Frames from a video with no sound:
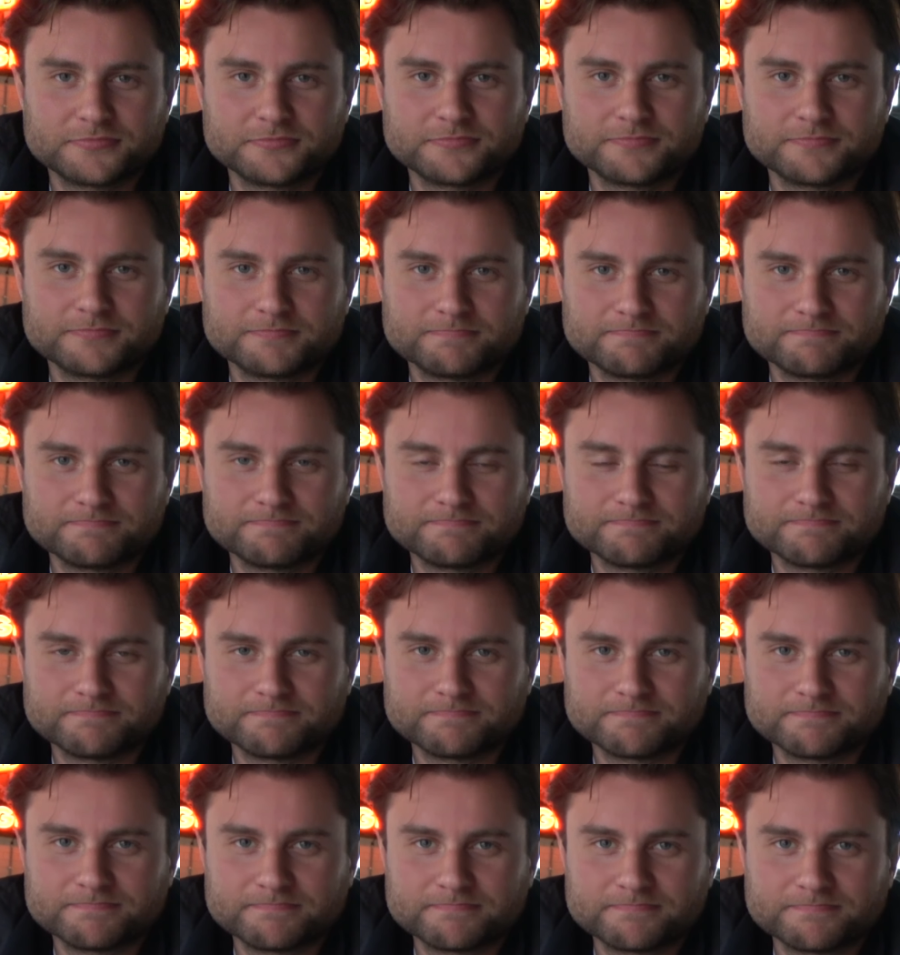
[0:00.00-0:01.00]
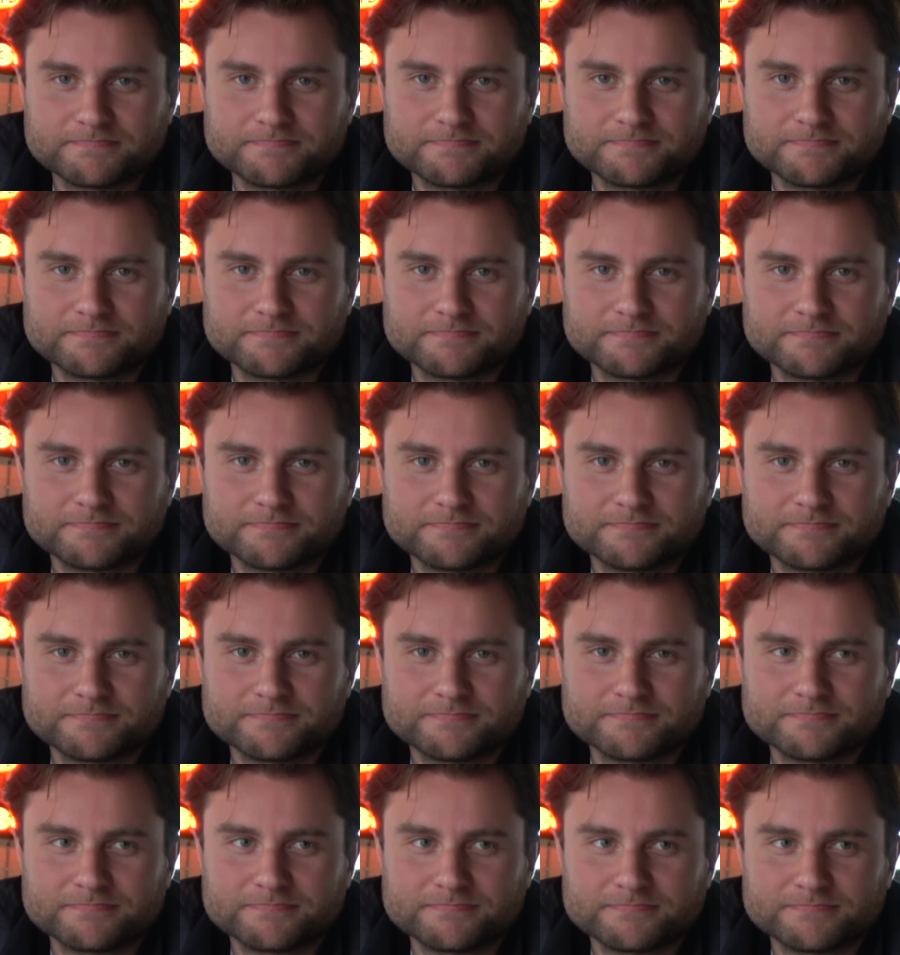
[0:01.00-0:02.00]

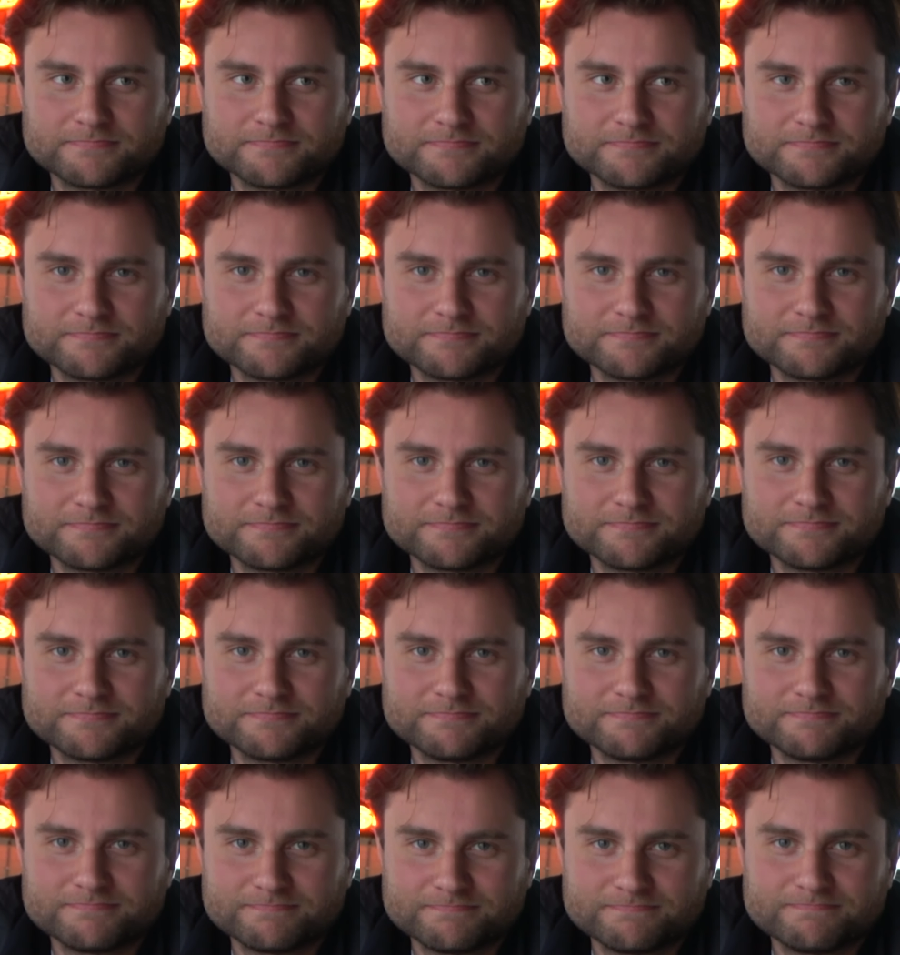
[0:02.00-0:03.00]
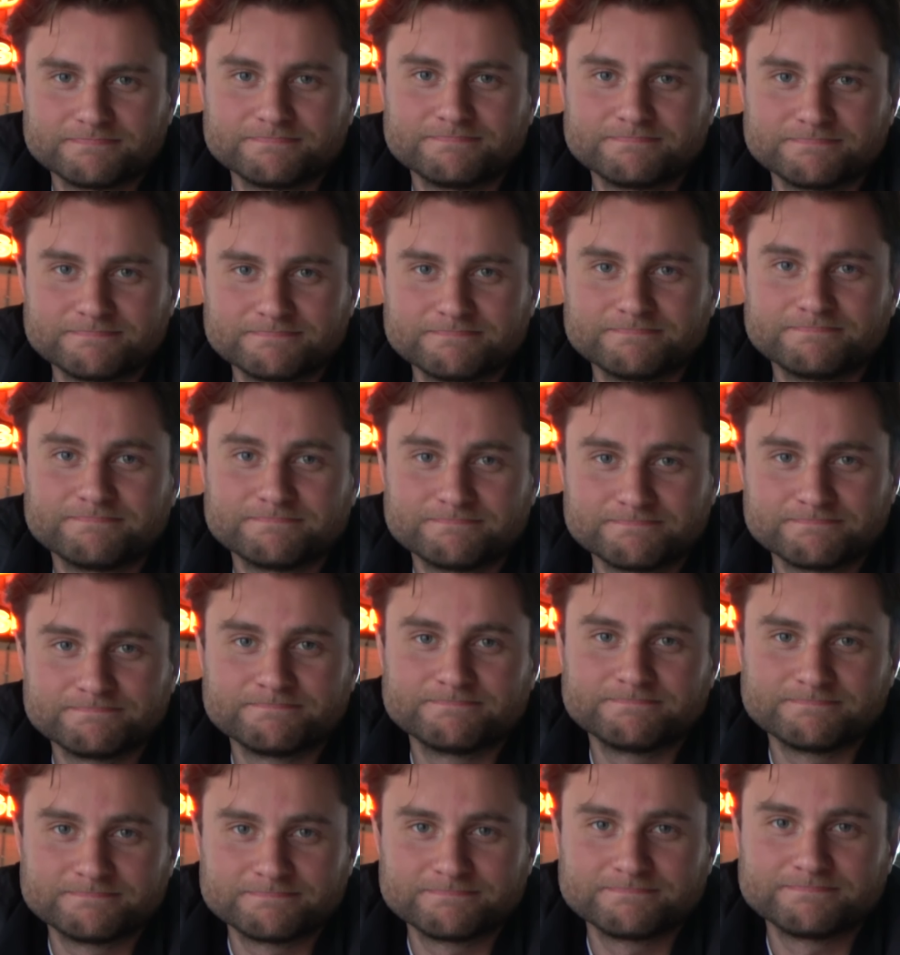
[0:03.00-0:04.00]

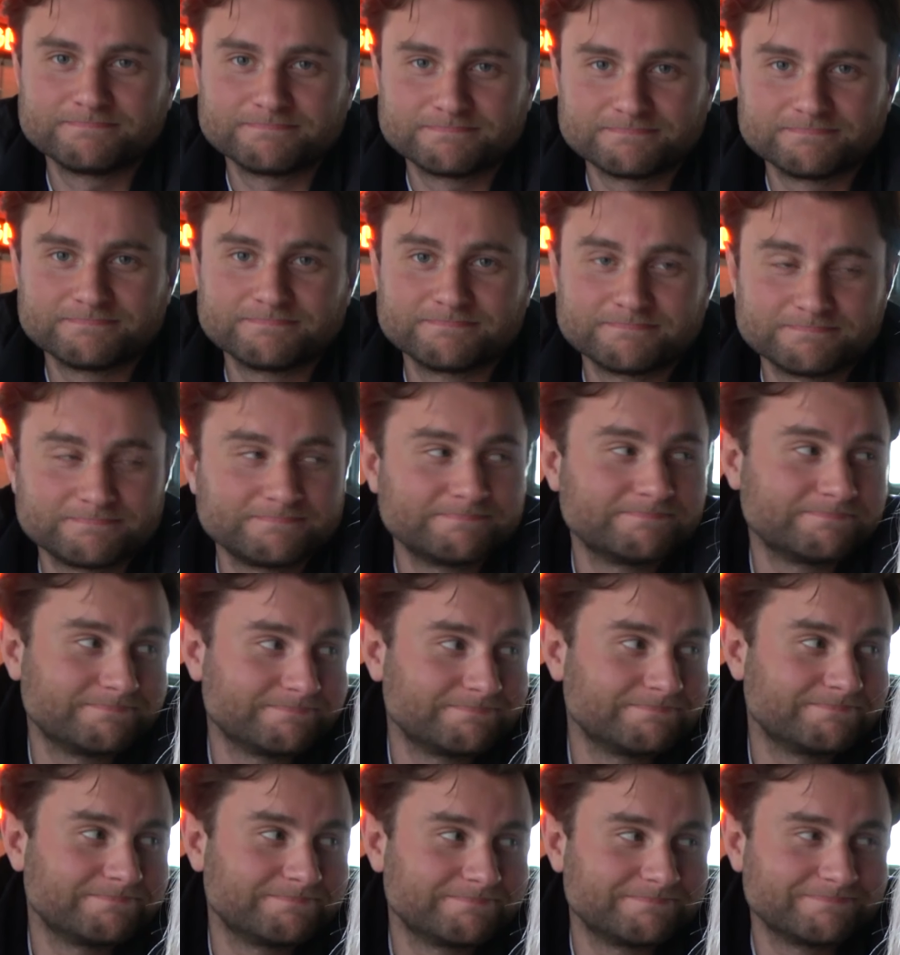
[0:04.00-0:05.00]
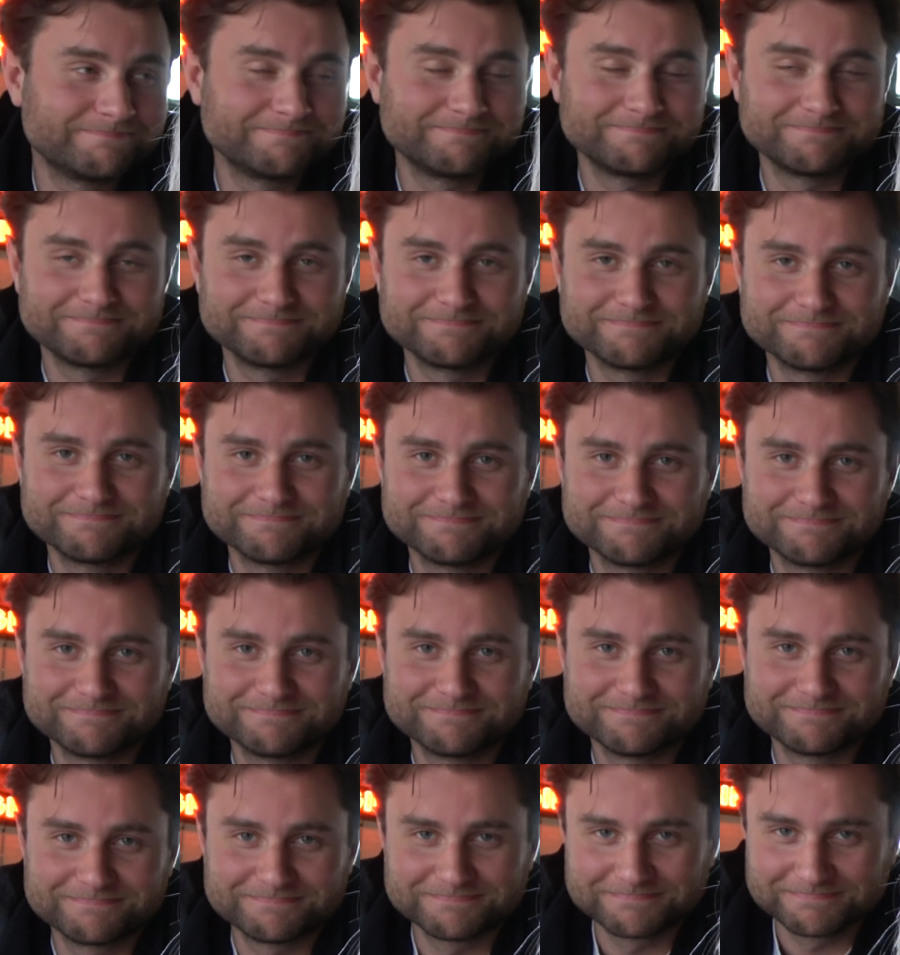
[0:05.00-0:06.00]

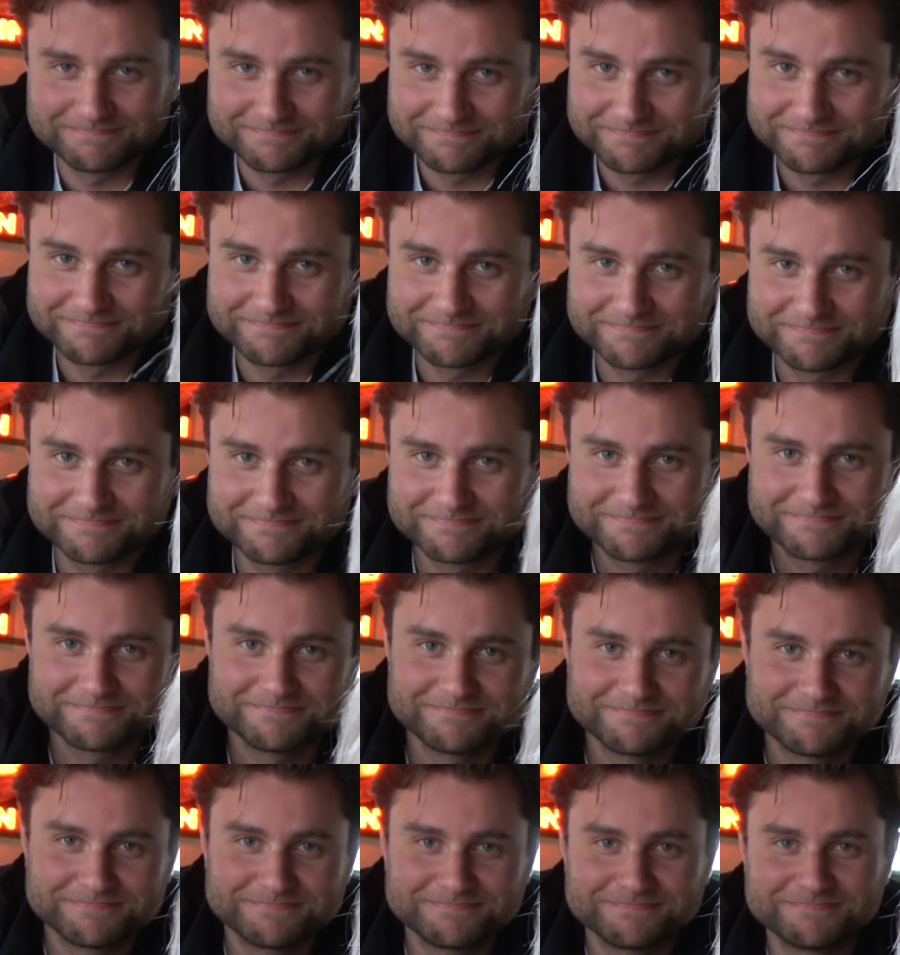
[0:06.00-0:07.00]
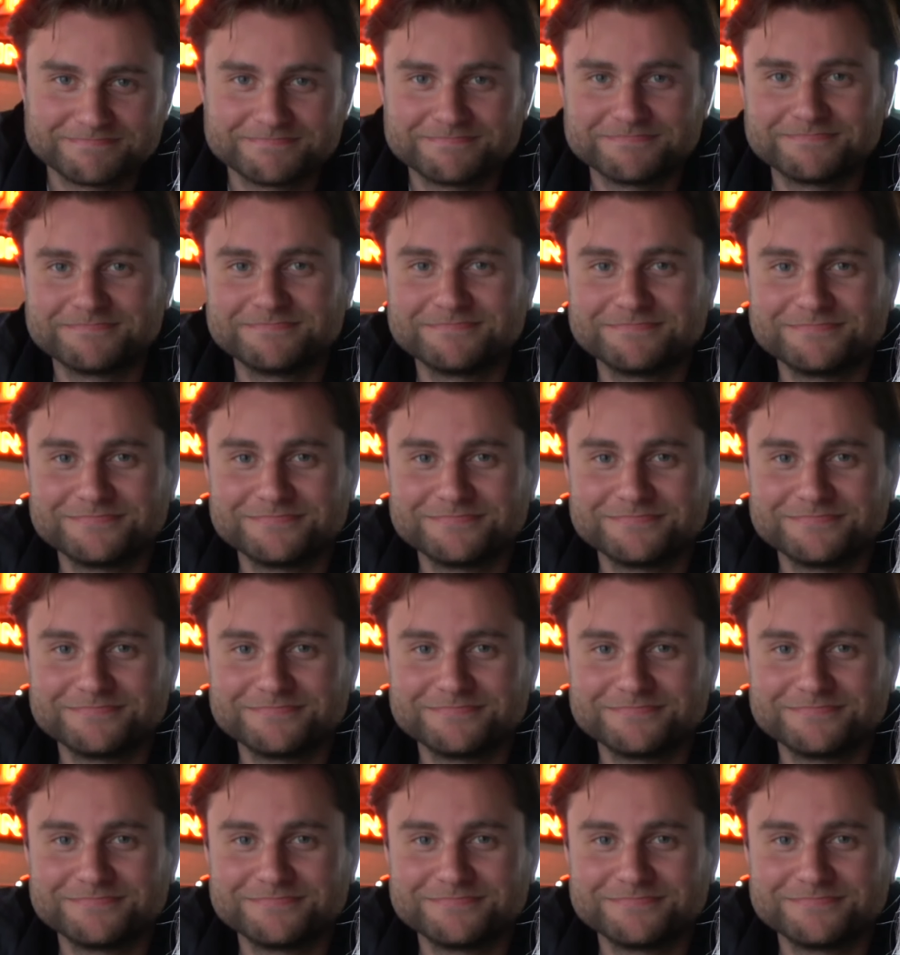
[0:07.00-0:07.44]
(silent)